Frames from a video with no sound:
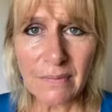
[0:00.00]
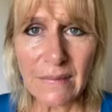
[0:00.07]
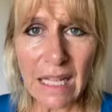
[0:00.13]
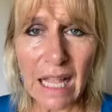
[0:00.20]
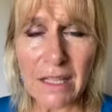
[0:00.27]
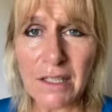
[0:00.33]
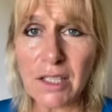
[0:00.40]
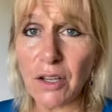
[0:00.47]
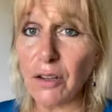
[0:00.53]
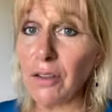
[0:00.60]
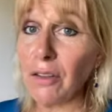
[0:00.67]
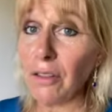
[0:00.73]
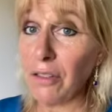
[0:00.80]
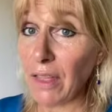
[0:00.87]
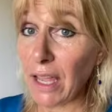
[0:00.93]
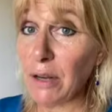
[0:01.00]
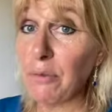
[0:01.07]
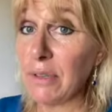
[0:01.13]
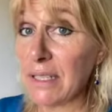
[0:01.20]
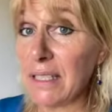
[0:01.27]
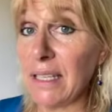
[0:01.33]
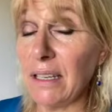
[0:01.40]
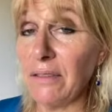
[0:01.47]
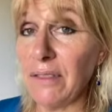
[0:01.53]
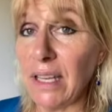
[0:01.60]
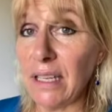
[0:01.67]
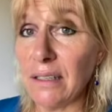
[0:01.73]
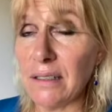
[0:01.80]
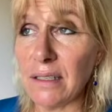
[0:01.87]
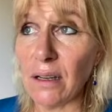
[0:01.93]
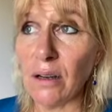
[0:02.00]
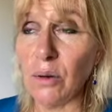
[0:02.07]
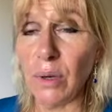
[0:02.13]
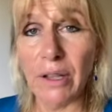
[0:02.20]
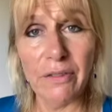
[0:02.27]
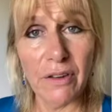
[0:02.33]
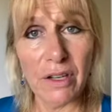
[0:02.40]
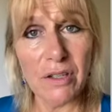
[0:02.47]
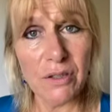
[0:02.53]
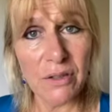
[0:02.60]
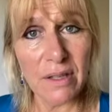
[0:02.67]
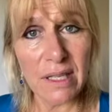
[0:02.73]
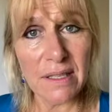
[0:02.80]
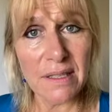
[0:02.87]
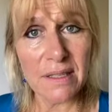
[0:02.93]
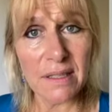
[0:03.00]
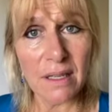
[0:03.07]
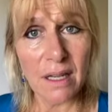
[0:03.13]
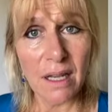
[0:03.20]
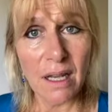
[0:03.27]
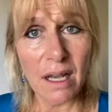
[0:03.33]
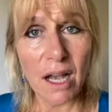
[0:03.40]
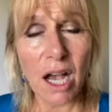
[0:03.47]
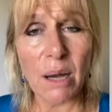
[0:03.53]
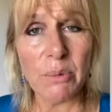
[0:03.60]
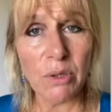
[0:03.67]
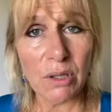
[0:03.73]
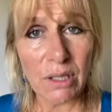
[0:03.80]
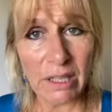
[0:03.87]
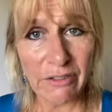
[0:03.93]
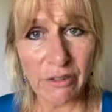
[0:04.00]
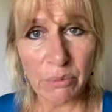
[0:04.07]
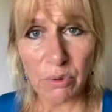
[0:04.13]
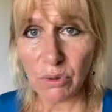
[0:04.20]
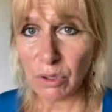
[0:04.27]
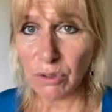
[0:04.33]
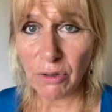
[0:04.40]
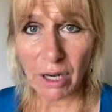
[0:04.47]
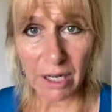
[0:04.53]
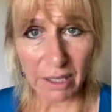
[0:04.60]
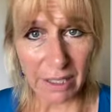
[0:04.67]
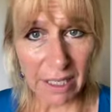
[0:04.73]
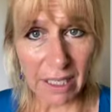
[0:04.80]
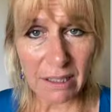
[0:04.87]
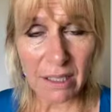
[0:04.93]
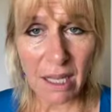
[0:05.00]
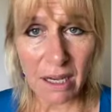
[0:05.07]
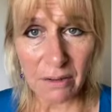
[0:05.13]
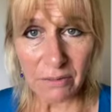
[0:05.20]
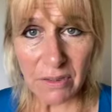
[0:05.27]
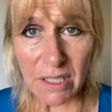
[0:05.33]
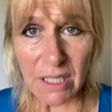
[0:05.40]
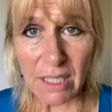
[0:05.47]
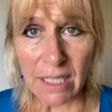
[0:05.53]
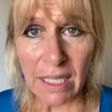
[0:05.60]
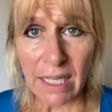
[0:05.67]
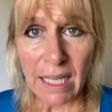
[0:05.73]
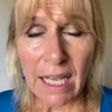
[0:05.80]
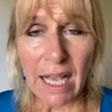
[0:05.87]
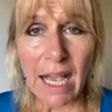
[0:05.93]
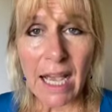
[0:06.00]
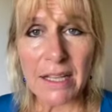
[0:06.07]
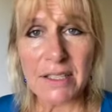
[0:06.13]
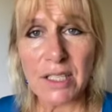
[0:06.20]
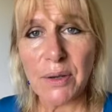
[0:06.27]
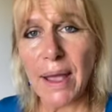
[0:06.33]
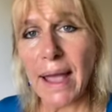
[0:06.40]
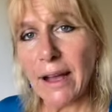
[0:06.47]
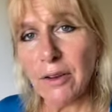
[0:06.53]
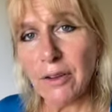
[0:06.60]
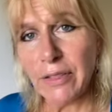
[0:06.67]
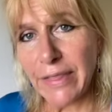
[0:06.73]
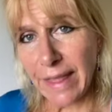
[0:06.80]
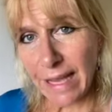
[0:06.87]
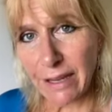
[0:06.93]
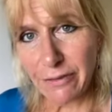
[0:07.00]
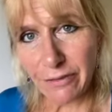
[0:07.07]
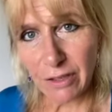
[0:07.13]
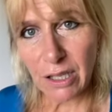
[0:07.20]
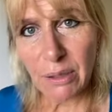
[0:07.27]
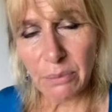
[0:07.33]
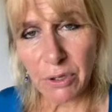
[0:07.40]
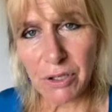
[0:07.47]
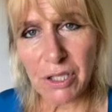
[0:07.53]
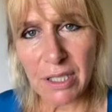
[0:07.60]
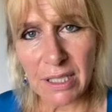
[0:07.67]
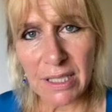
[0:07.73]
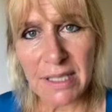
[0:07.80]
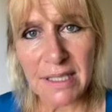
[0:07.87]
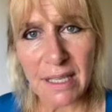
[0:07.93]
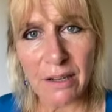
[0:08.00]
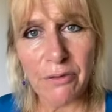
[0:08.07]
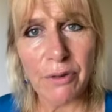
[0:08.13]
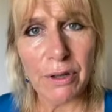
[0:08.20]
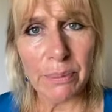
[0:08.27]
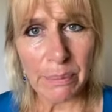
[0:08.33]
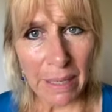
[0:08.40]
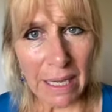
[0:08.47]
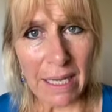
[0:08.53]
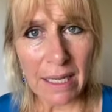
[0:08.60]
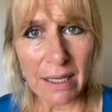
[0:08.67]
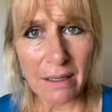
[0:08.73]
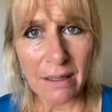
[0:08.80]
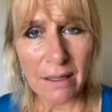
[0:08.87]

And so they received that as, oh, if I do this, I'm not lovable or I don't get loved. And so, how could they feel emotionally safe with me